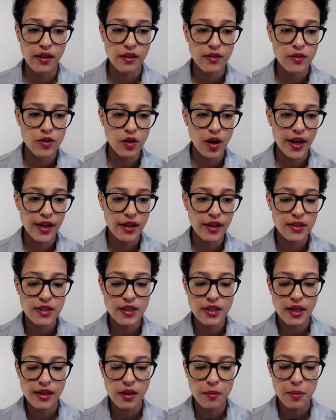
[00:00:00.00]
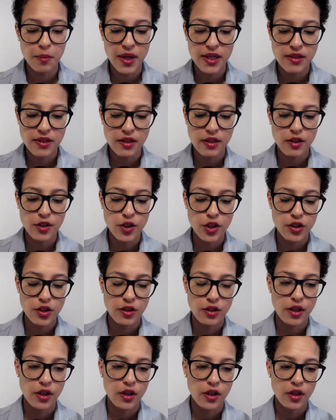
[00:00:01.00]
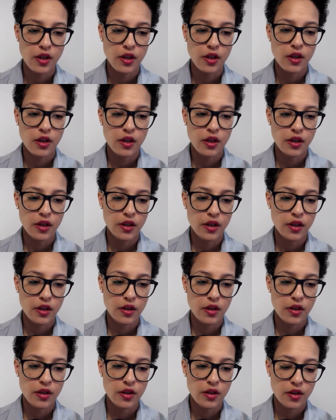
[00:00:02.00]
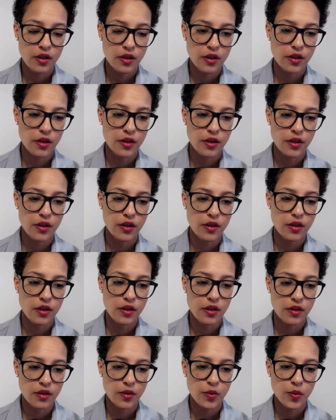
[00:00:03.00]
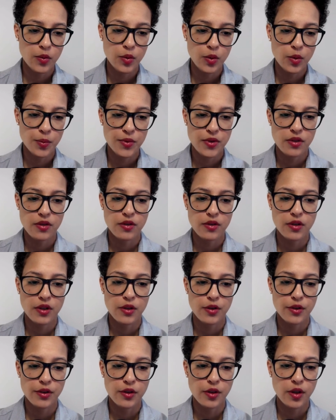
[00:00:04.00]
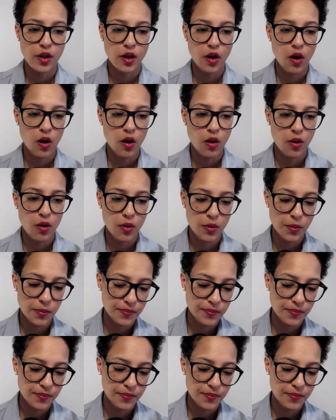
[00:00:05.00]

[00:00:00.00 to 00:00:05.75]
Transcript: So I can send a message here. Oops, here you go.